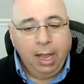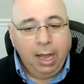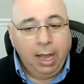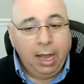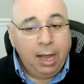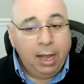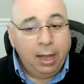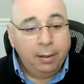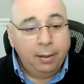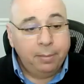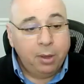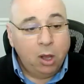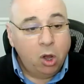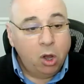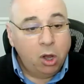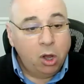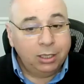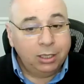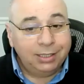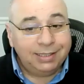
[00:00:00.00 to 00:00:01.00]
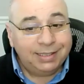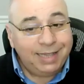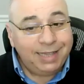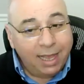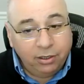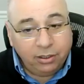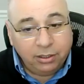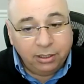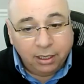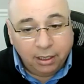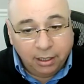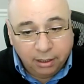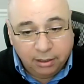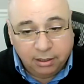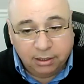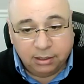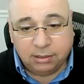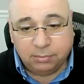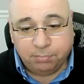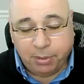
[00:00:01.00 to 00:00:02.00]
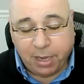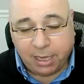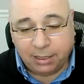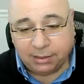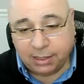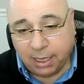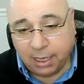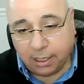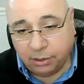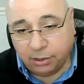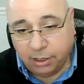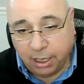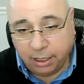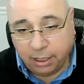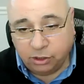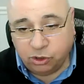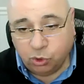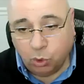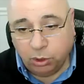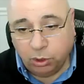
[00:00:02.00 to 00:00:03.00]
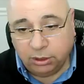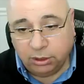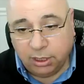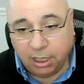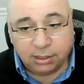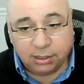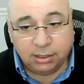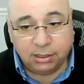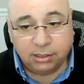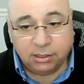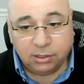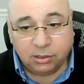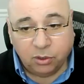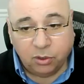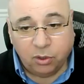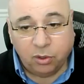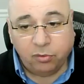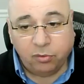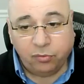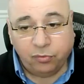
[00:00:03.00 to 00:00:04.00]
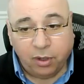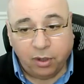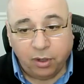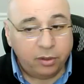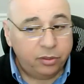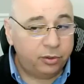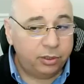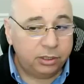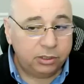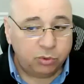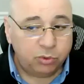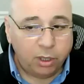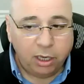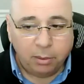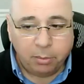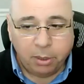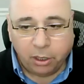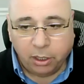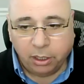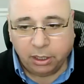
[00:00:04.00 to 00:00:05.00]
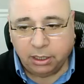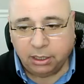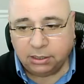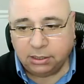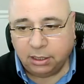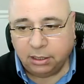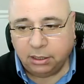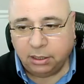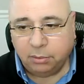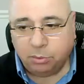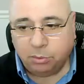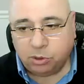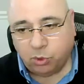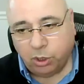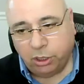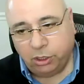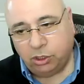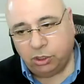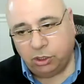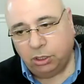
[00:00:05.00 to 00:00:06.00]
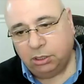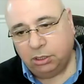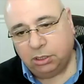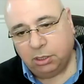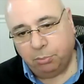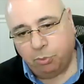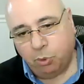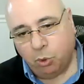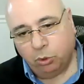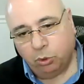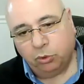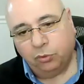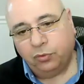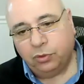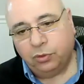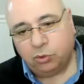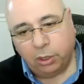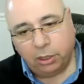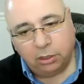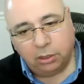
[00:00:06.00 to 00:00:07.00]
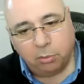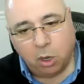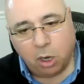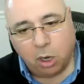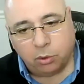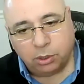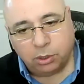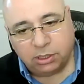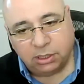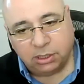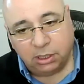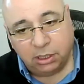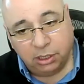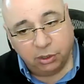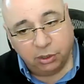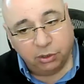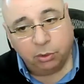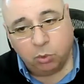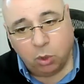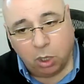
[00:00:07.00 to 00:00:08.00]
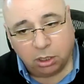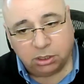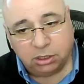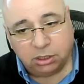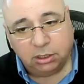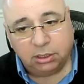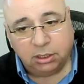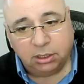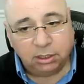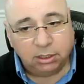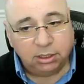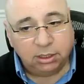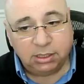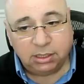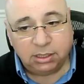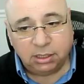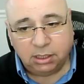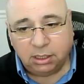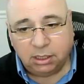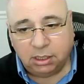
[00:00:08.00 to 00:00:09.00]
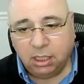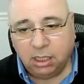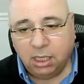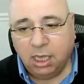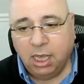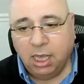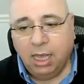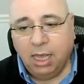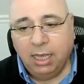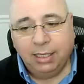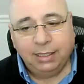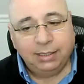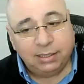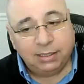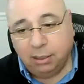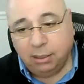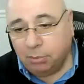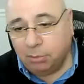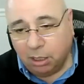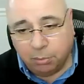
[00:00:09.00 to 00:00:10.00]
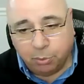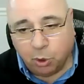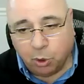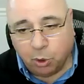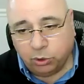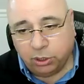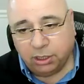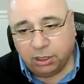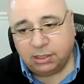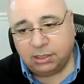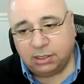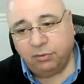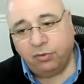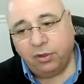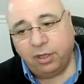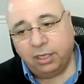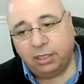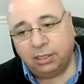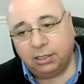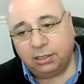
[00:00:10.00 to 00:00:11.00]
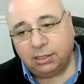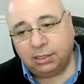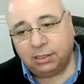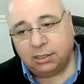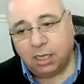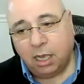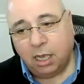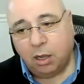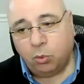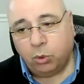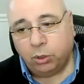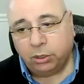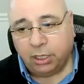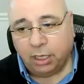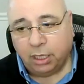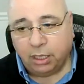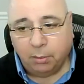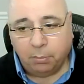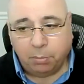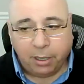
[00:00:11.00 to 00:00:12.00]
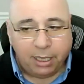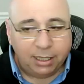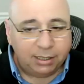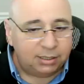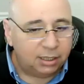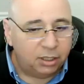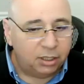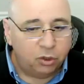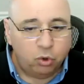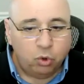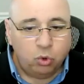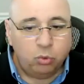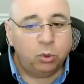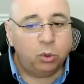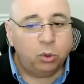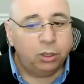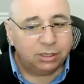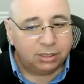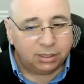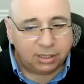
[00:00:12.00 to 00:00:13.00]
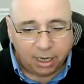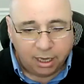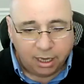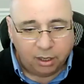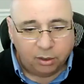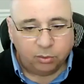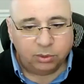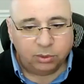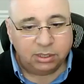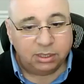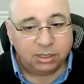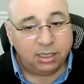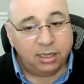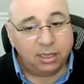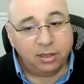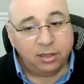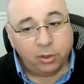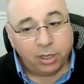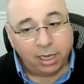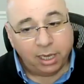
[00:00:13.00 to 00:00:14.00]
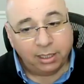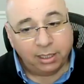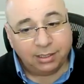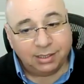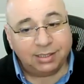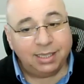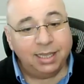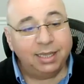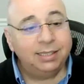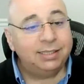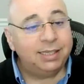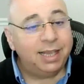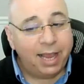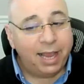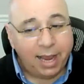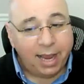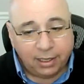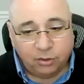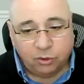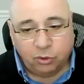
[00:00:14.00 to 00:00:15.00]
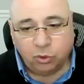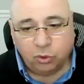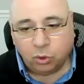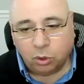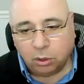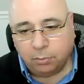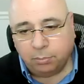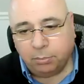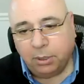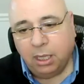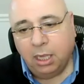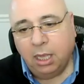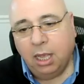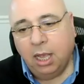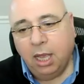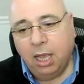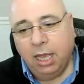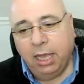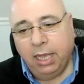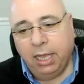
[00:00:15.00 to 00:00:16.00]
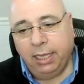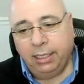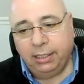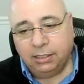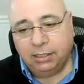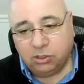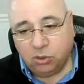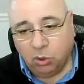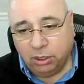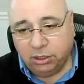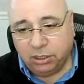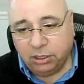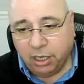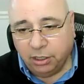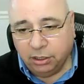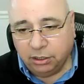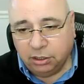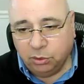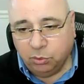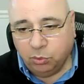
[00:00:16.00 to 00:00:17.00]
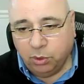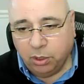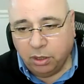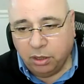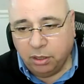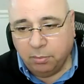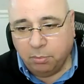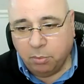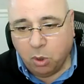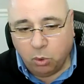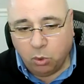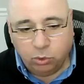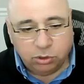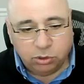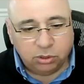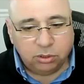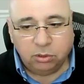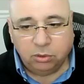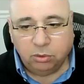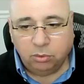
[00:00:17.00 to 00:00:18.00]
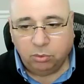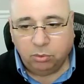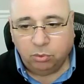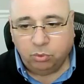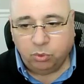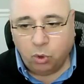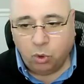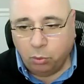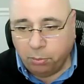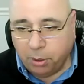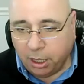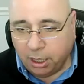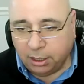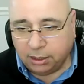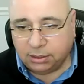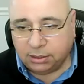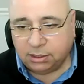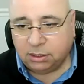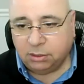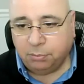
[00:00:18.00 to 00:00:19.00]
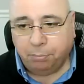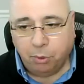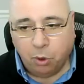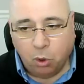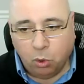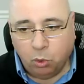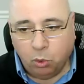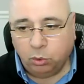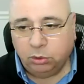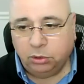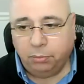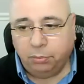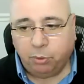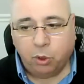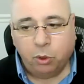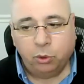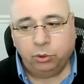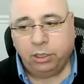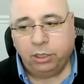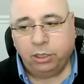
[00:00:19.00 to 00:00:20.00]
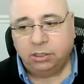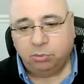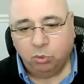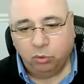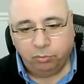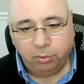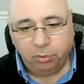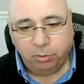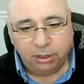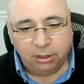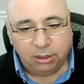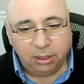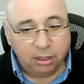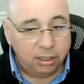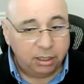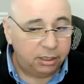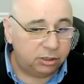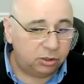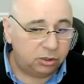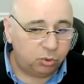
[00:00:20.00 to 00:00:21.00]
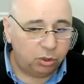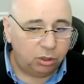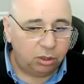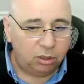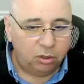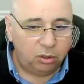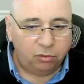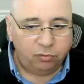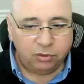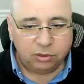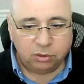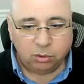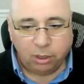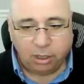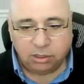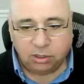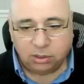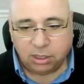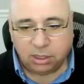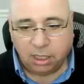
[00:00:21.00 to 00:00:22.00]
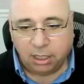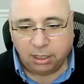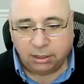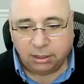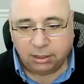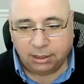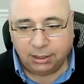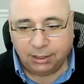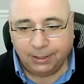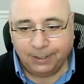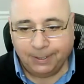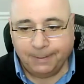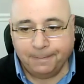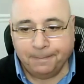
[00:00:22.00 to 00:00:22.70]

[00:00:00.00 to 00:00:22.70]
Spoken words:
On Saturday, this past Saturday, I joined dozens of other Israeli Americans in a demonstration in support of Israeli democracy here in Washington, D.C. Similar protest events were taking place in numerous towns in the United States and Europe in solidarity with the most robust, bold protest movement in the history of Israeli society.